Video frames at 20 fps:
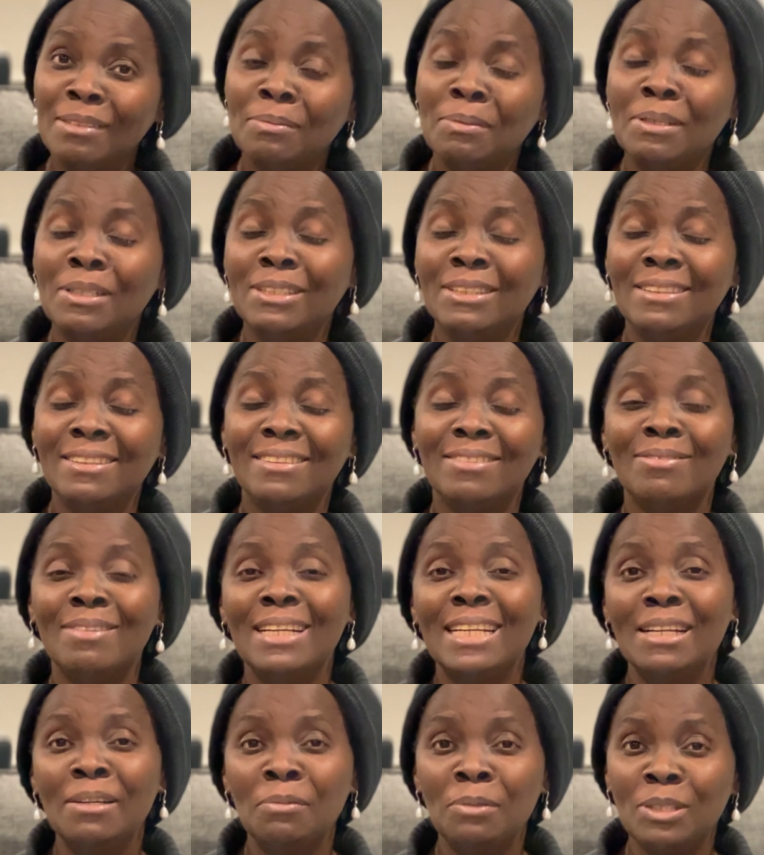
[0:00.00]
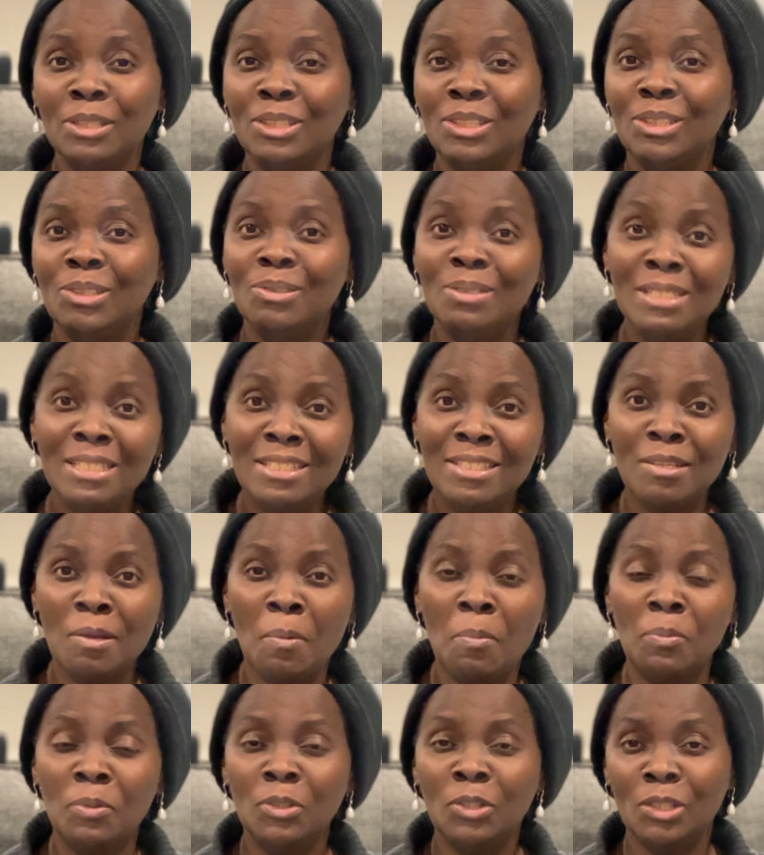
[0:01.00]
had was when I was doing
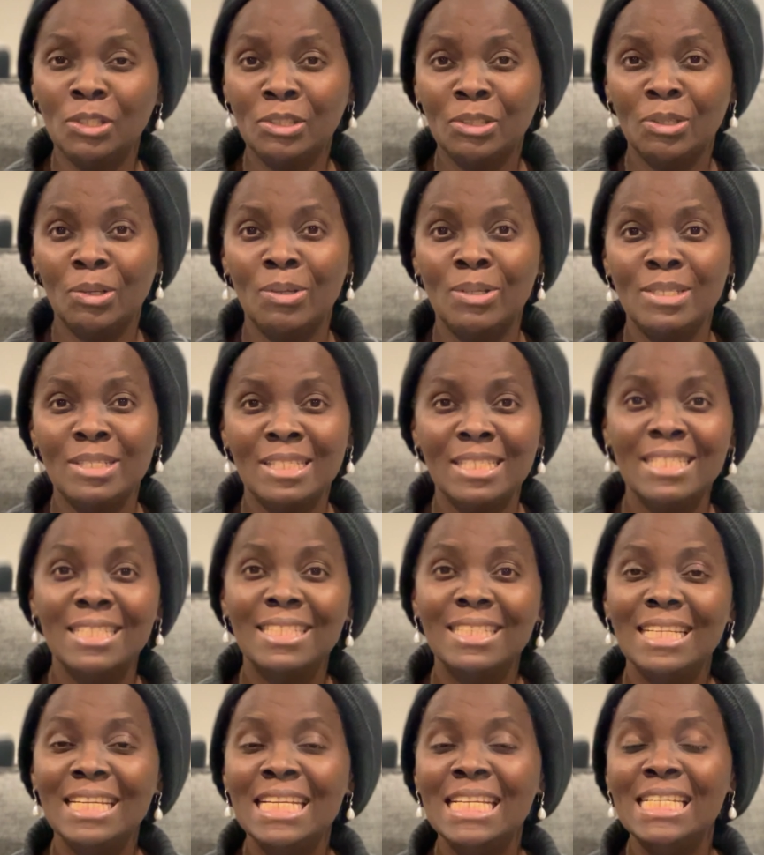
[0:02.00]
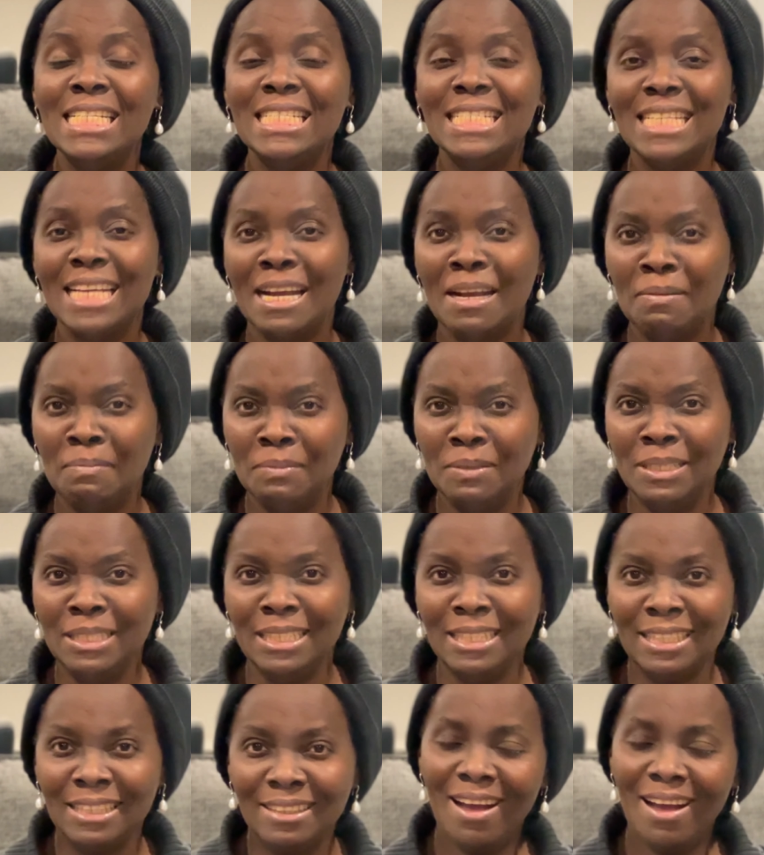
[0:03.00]
some short courses in Germany.